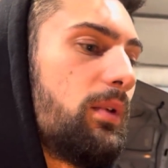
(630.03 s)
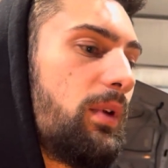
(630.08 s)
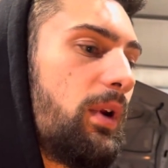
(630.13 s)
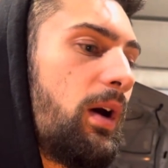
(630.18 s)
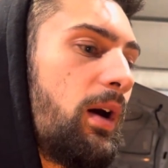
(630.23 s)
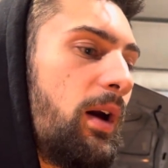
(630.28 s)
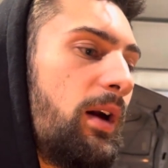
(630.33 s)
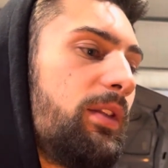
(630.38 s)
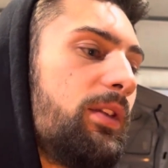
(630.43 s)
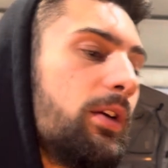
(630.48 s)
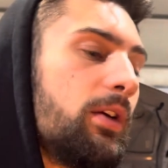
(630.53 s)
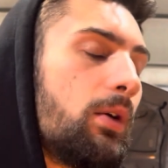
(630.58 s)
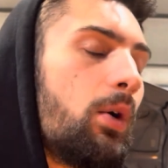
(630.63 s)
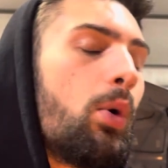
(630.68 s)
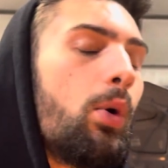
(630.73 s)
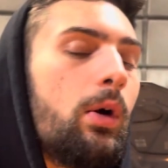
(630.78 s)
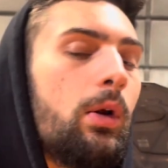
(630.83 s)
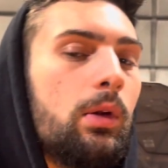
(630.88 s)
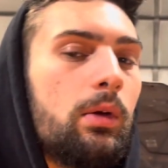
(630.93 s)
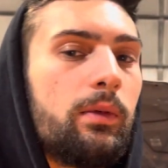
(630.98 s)
I think
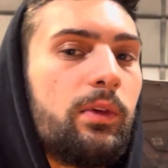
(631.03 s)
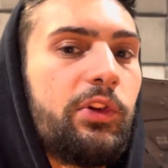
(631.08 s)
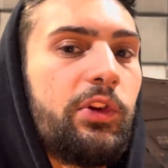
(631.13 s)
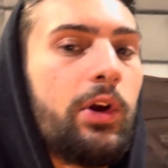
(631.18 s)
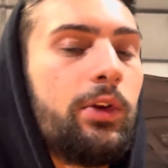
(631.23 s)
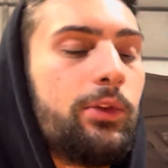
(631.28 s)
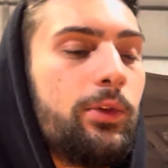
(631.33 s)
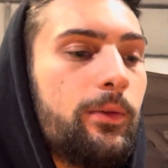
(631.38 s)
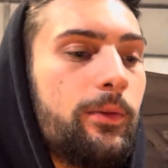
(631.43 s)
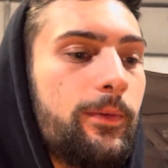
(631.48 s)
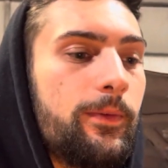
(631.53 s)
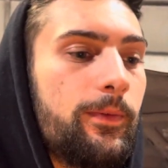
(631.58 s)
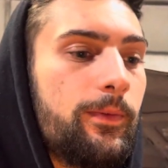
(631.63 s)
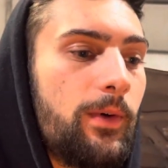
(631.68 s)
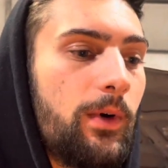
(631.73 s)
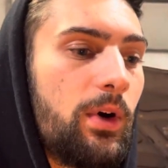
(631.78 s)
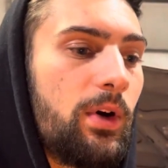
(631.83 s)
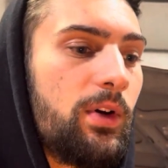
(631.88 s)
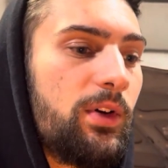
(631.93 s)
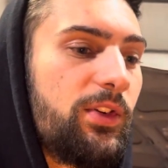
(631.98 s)
coilovers I'll do
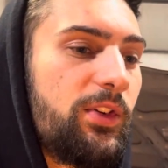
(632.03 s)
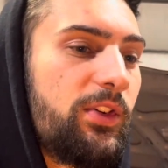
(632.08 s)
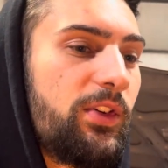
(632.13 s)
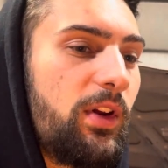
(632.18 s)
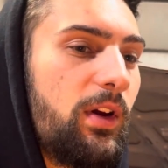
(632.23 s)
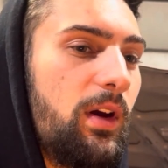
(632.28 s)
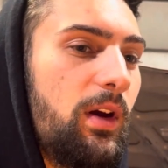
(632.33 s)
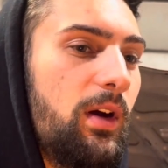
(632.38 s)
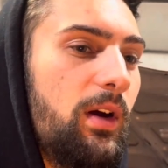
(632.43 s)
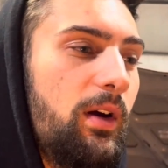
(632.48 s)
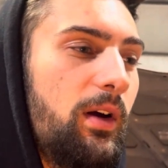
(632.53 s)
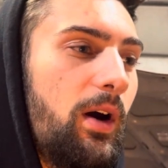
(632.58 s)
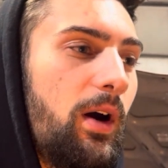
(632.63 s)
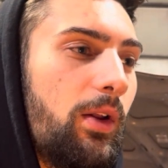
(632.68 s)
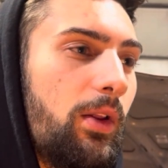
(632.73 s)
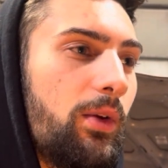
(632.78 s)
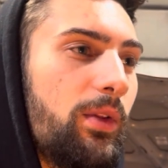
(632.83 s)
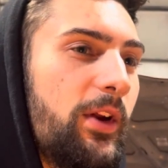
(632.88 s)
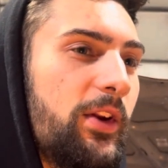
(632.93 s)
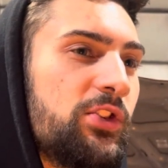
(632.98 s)
first,
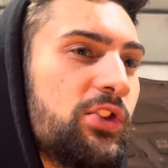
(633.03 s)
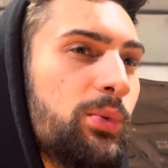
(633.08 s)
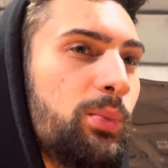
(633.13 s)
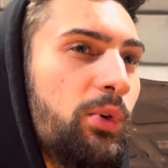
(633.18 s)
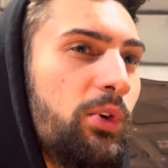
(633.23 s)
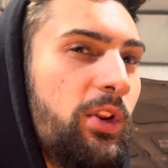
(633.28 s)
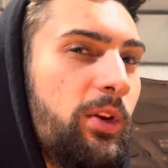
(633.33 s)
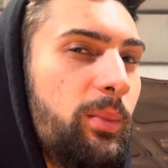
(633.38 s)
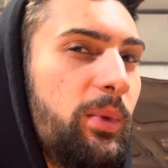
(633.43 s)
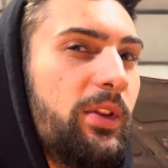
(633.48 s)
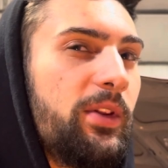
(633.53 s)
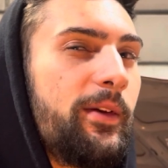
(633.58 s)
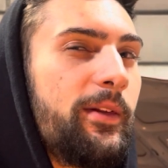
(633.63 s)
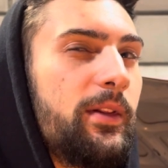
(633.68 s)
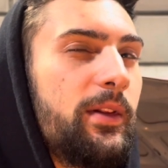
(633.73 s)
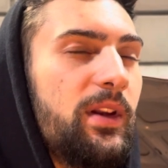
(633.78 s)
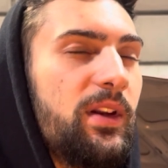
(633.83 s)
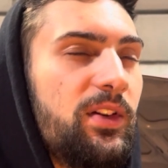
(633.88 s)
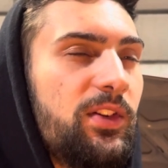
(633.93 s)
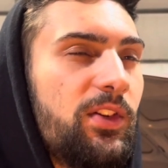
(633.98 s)
although that should really be the
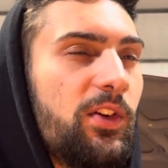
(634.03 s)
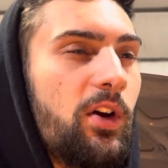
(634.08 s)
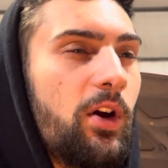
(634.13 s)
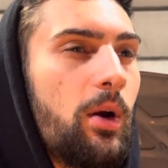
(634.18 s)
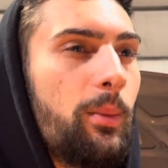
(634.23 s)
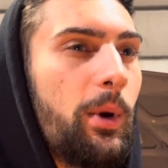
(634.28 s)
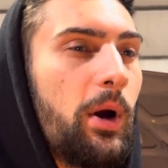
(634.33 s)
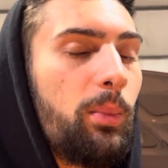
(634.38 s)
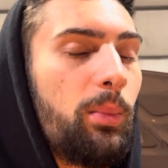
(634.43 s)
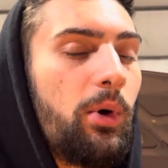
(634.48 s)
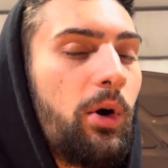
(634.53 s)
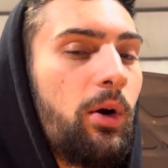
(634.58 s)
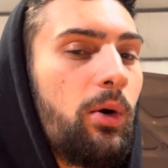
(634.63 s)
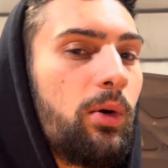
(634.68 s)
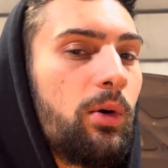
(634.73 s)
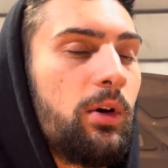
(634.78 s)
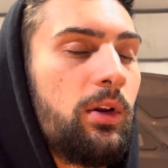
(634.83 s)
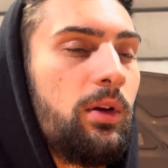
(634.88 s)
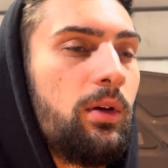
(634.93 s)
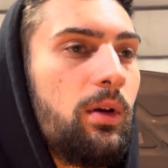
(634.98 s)
least thing on my
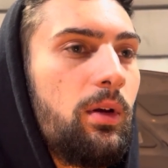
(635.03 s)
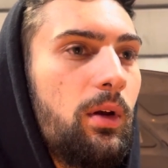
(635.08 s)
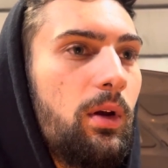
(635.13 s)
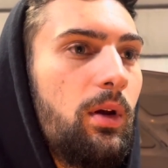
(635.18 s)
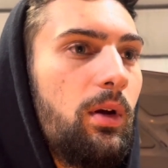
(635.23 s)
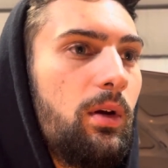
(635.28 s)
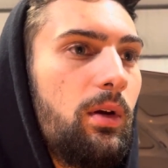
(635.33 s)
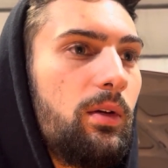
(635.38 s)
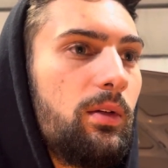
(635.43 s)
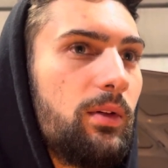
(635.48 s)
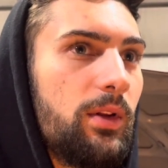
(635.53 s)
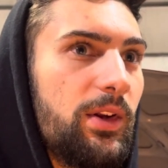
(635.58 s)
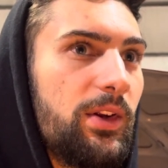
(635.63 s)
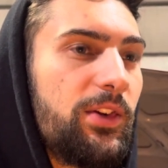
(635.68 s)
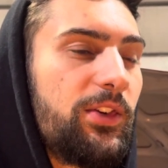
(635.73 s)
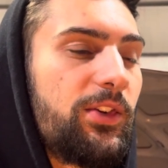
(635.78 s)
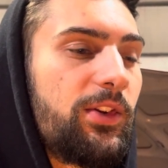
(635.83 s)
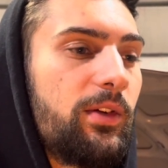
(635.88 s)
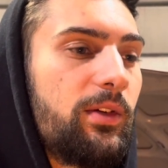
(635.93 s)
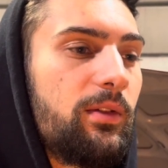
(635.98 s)
priority
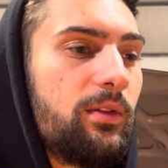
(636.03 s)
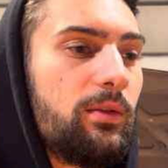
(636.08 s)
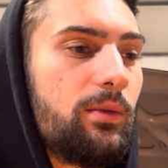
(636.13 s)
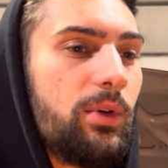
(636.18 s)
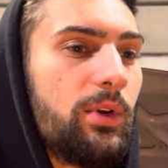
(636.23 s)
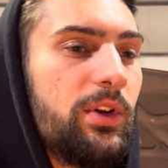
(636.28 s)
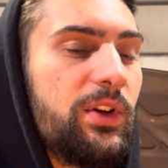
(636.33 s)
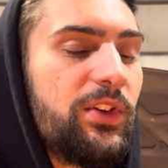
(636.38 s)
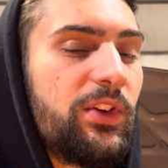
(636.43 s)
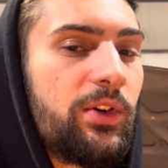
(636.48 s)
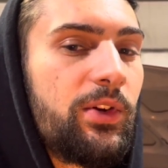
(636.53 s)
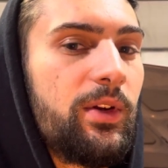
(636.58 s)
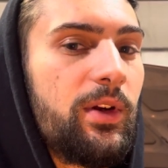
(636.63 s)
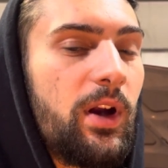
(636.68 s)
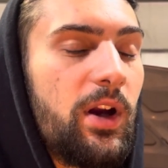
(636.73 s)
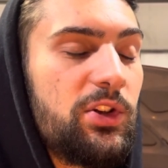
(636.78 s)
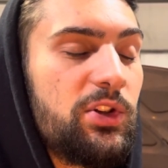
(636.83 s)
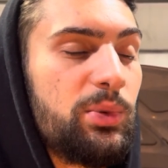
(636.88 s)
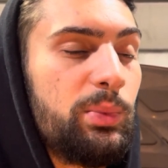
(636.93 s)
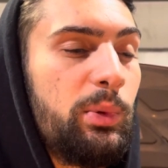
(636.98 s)
list. Realistically,
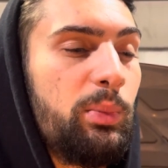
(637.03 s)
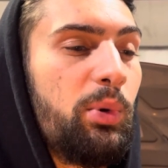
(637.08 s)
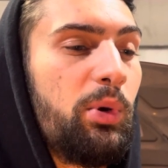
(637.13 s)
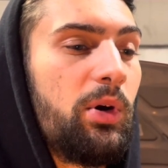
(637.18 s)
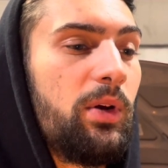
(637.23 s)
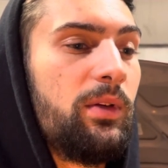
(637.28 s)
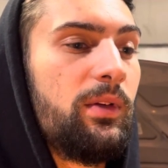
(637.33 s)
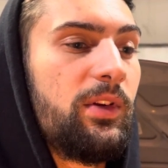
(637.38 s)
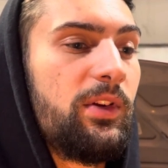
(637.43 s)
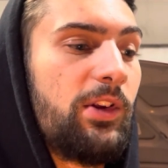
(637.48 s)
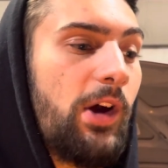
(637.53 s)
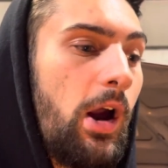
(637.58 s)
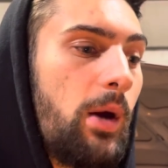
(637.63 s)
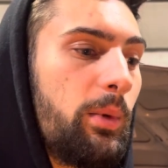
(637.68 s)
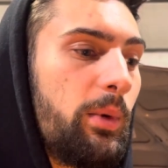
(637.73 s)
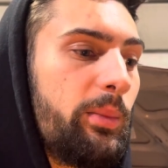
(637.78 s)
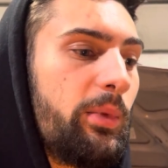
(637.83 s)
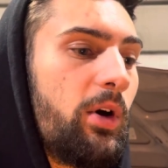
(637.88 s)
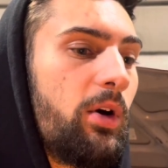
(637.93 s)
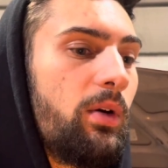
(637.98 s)
I should be putting the
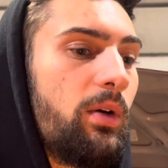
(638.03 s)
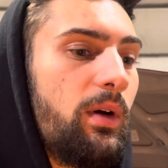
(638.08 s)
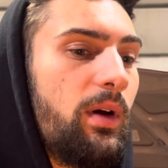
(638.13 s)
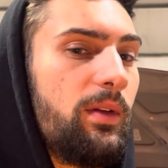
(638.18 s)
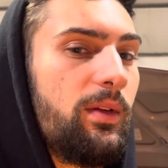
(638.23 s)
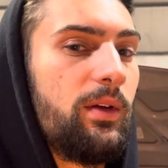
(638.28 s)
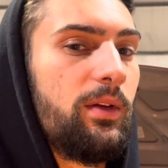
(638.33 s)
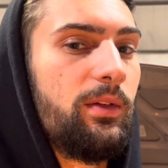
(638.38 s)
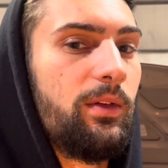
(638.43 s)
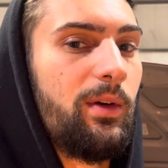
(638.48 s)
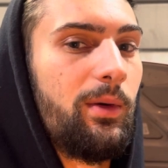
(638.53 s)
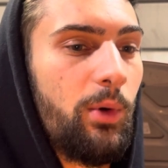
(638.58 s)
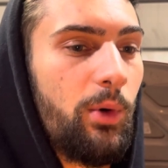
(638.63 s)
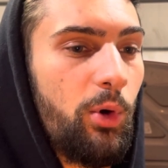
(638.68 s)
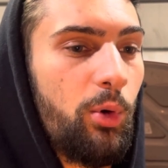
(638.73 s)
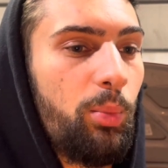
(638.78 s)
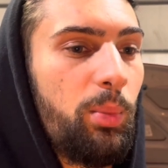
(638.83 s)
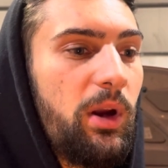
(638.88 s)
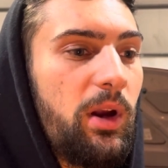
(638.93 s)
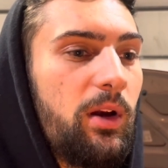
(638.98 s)
timing belt and then the
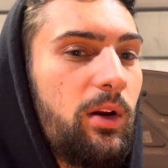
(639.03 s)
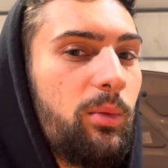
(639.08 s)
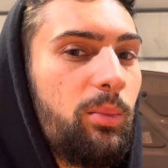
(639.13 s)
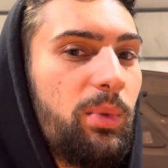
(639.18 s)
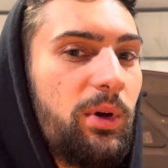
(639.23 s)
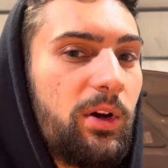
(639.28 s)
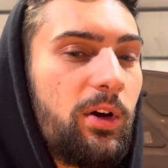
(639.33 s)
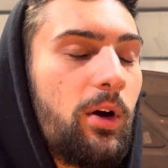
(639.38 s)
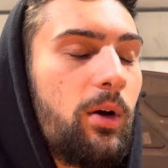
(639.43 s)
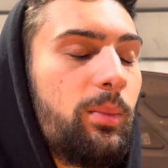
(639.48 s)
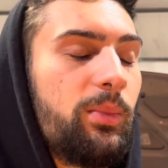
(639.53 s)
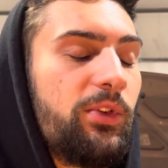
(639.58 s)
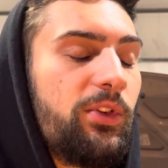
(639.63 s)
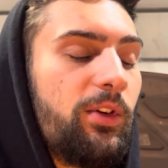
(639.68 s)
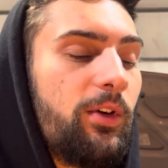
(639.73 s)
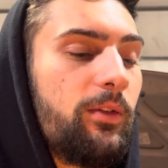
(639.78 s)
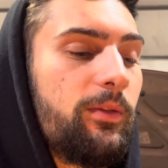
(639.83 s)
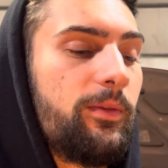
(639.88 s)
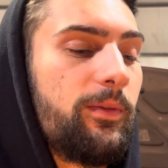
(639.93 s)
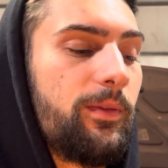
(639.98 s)
oil pan and pickup
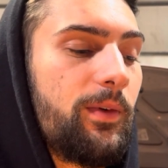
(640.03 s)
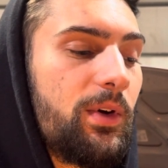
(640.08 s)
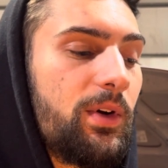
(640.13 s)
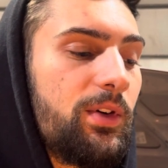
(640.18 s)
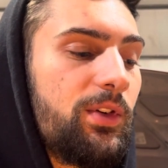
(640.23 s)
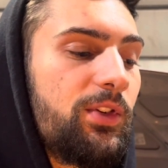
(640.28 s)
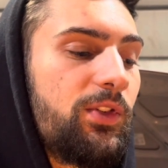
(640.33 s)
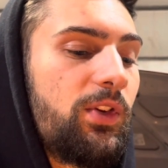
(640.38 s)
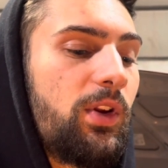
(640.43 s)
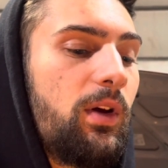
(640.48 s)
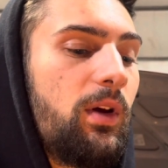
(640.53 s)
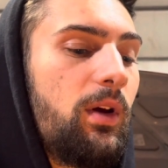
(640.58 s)
stuff first.